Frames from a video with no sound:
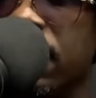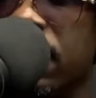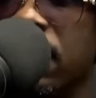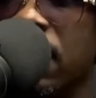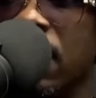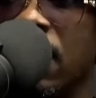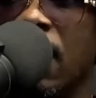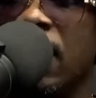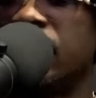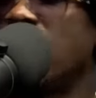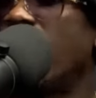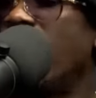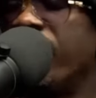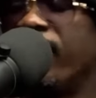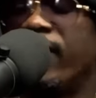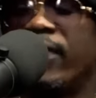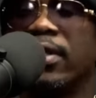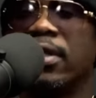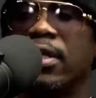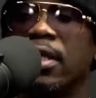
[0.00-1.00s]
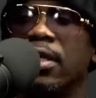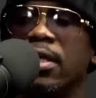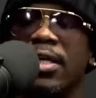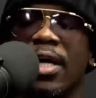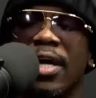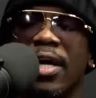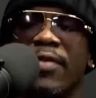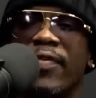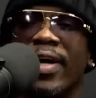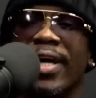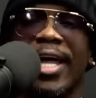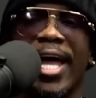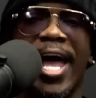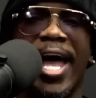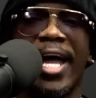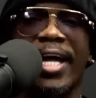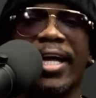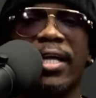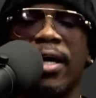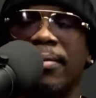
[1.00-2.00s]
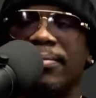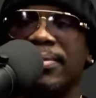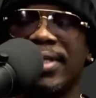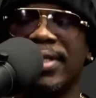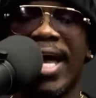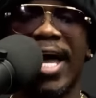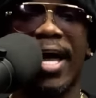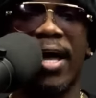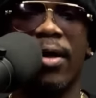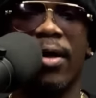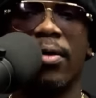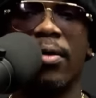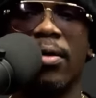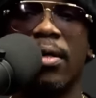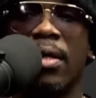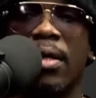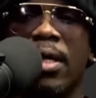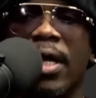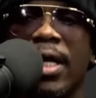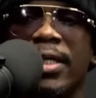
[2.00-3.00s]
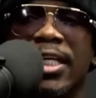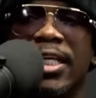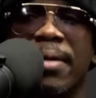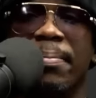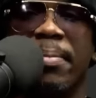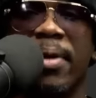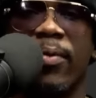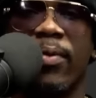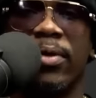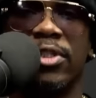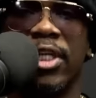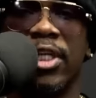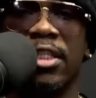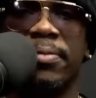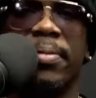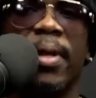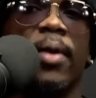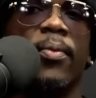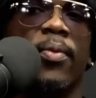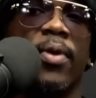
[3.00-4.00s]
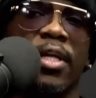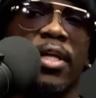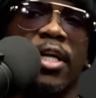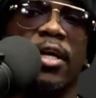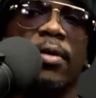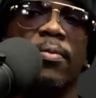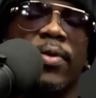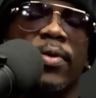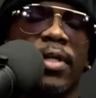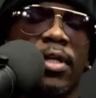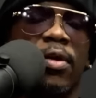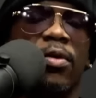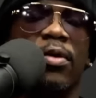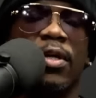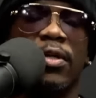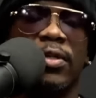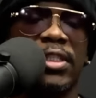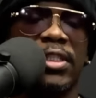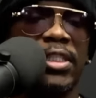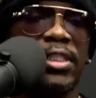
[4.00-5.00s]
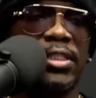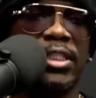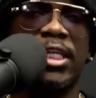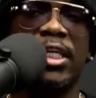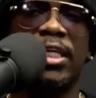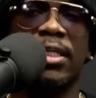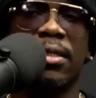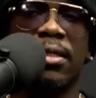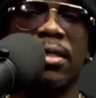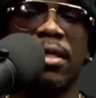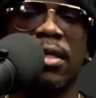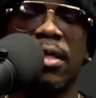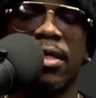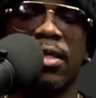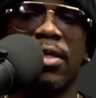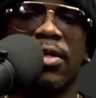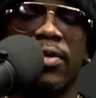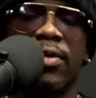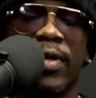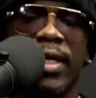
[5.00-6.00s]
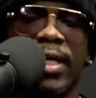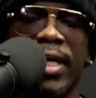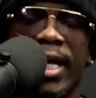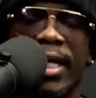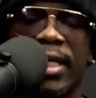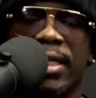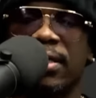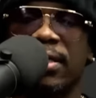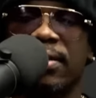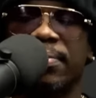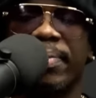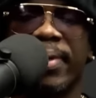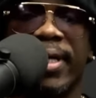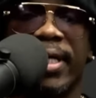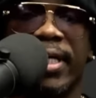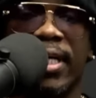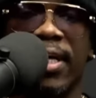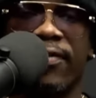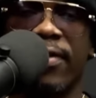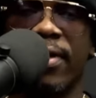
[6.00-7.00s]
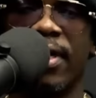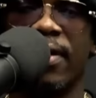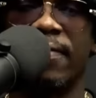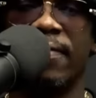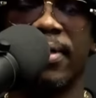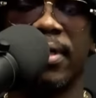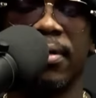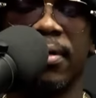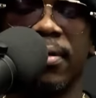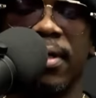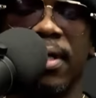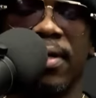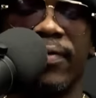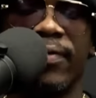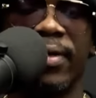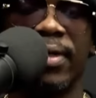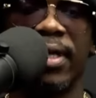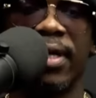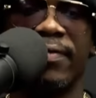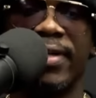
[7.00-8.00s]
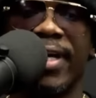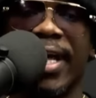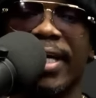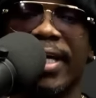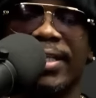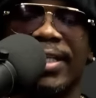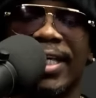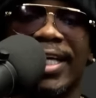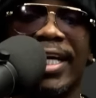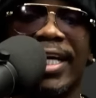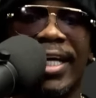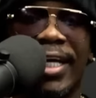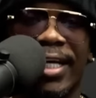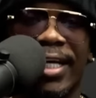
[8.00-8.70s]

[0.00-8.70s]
So if a if a guy comes out and say they've been with Jake, like, well, yeah, we know because he said, you know, he like a little pain every every every every now and again.